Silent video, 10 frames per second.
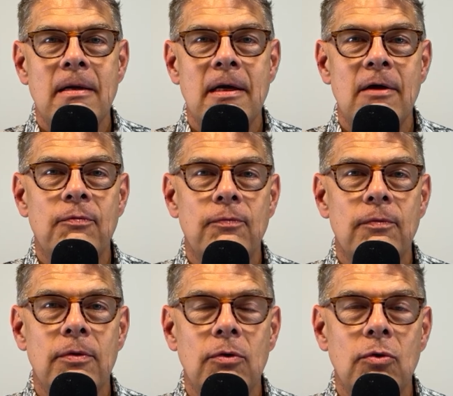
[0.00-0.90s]
if
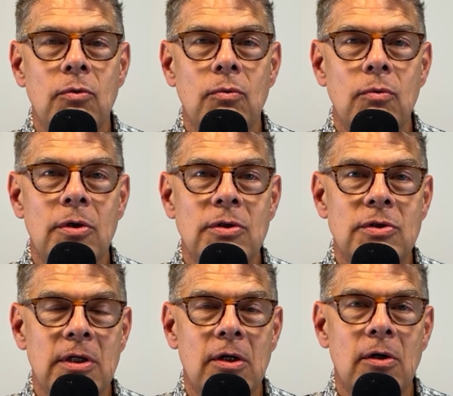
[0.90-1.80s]
you
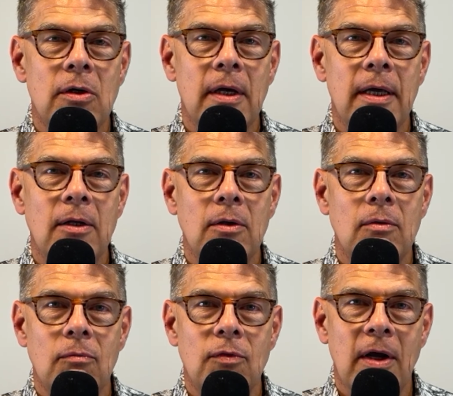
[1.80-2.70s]
consider and
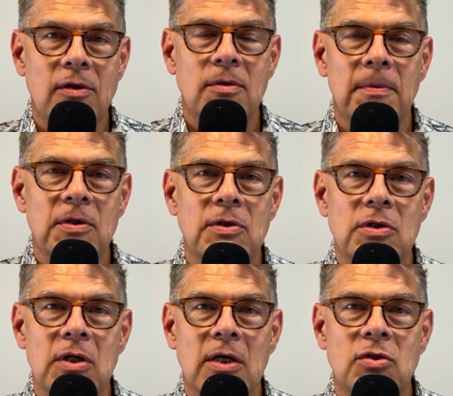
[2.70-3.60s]
take some of the
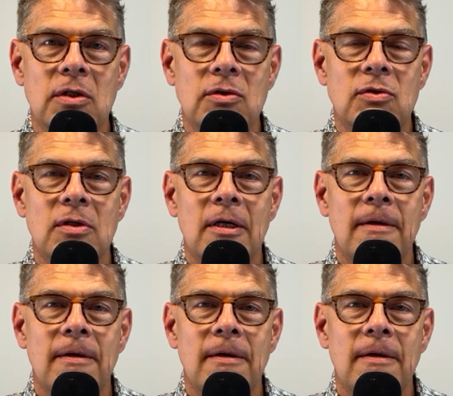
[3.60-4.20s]
suggestions